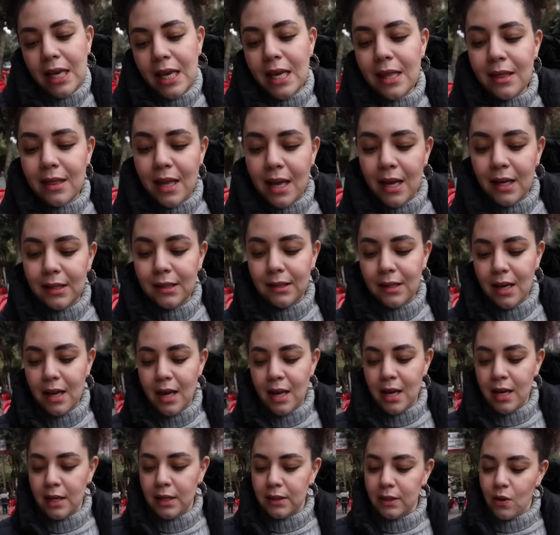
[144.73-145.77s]
eat this
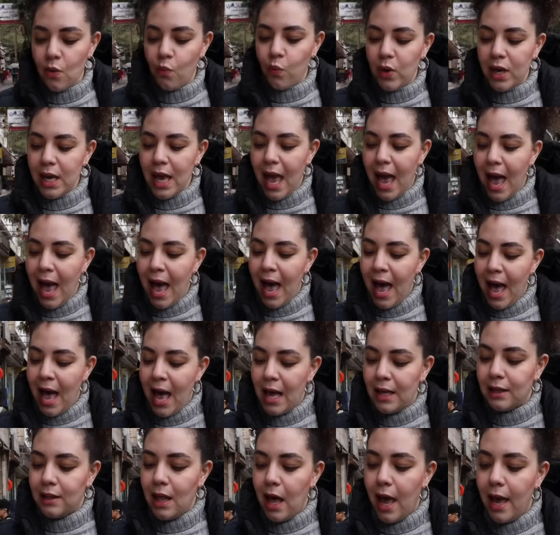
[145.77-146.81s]
is we
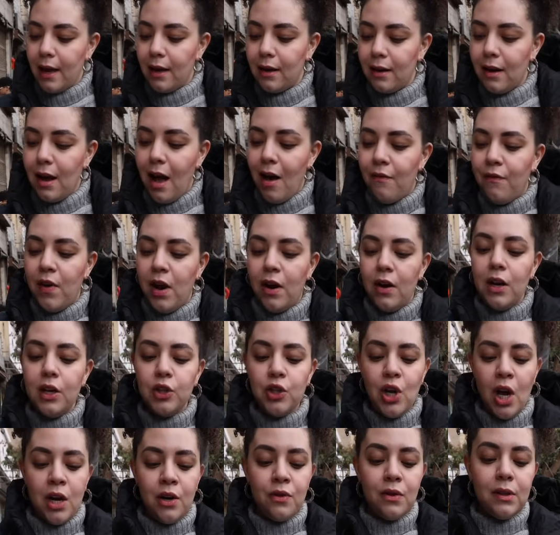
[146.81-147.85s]
add like a very
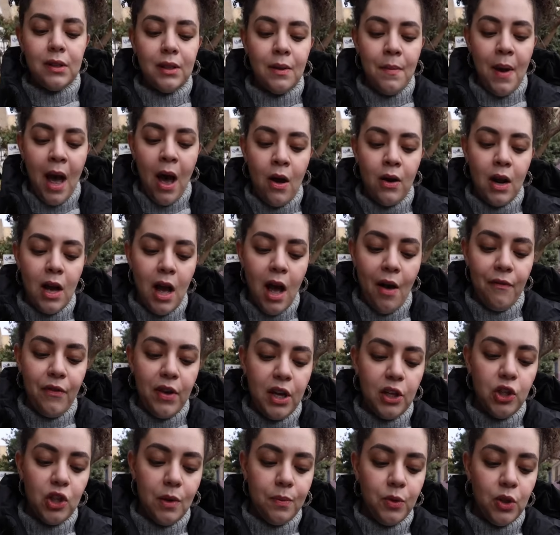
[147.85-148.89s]
generous amount of
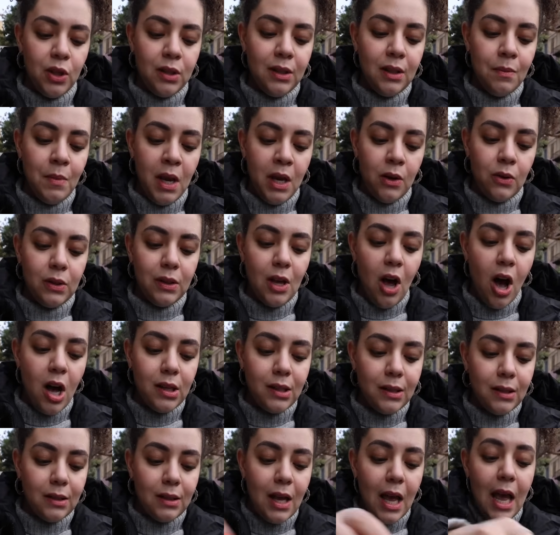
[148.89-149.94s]
Egyptian tomato
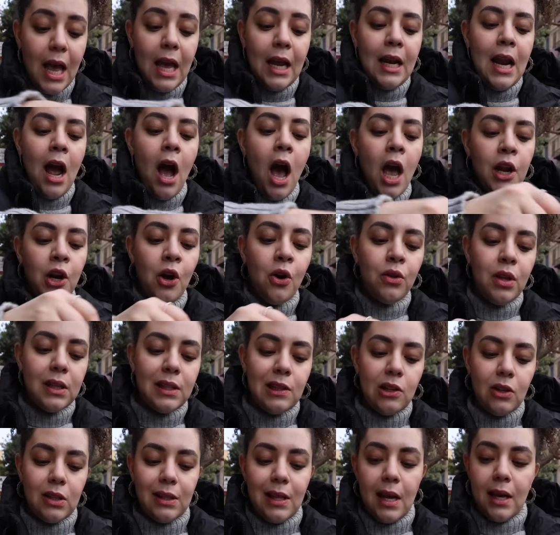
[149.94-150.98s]
sauce. Now I know this
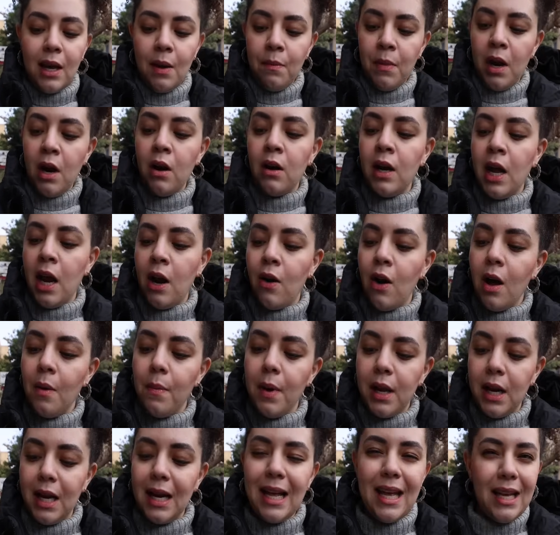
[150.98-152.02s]
looks like a marinara,
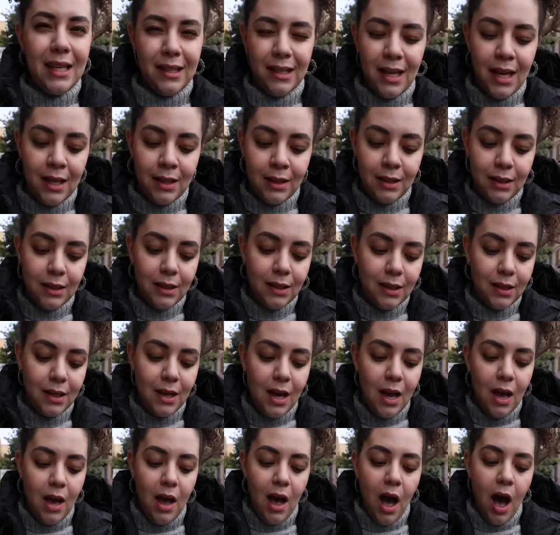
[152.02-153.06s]
but it isn't.
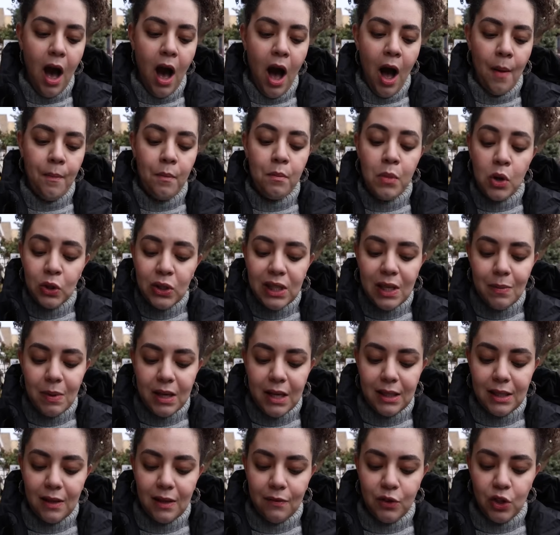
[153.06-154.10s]
Mostly
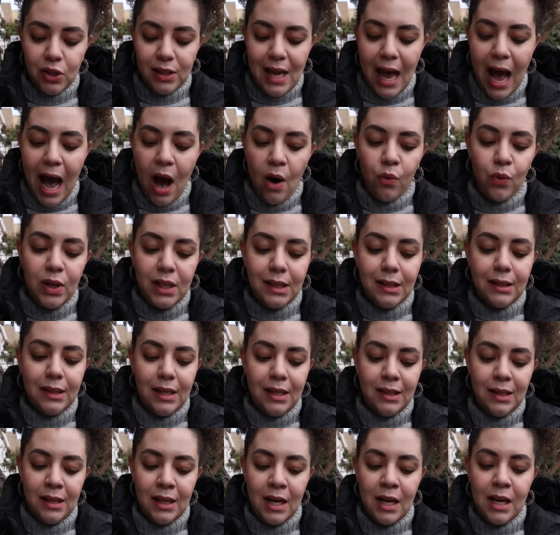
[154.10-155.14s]
because of just how we
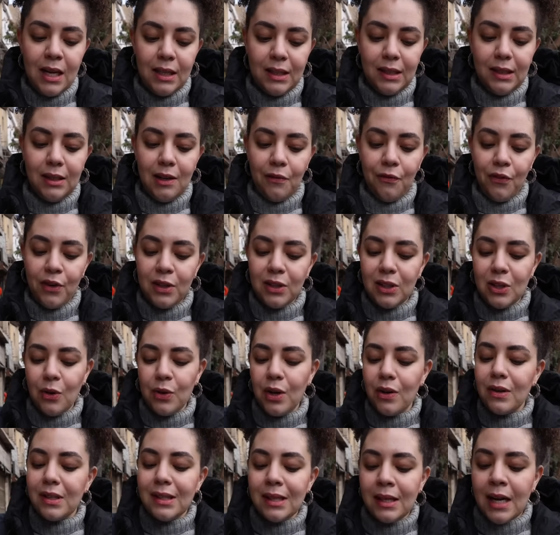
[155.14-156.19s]
season it, it's different. So
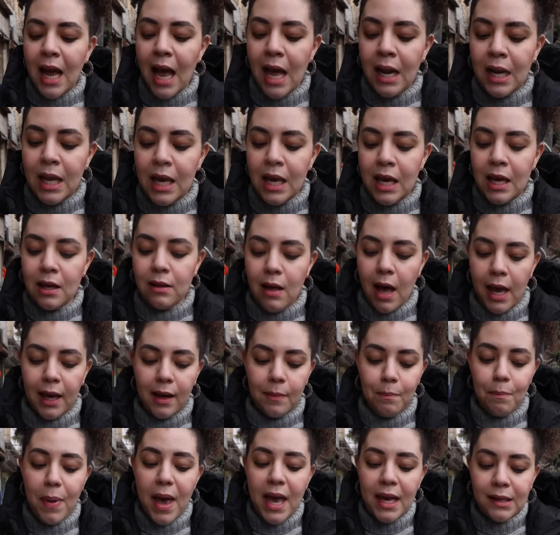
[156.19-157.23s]
there isn't any like
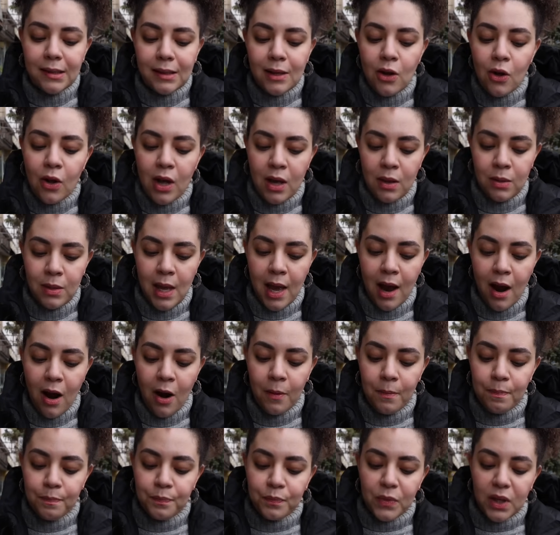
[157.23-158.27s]
basil in there.
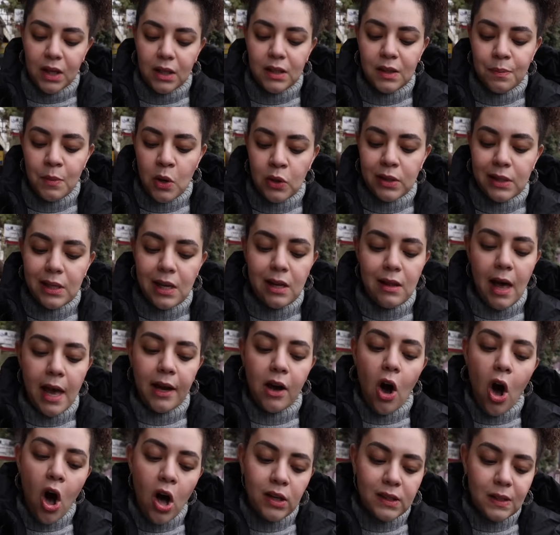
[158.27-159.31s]
It's mostly like
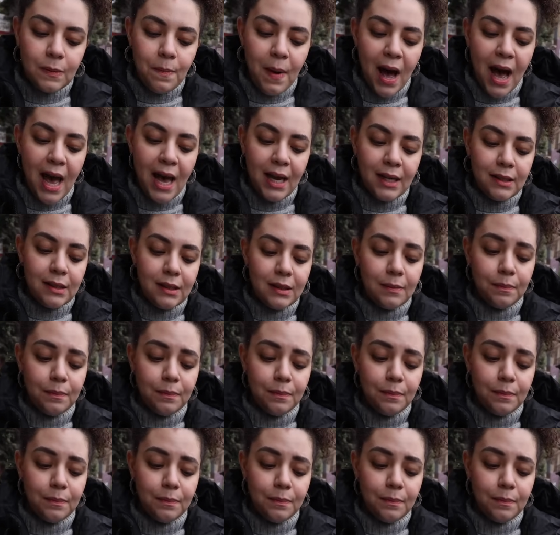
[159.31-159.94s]
allspice,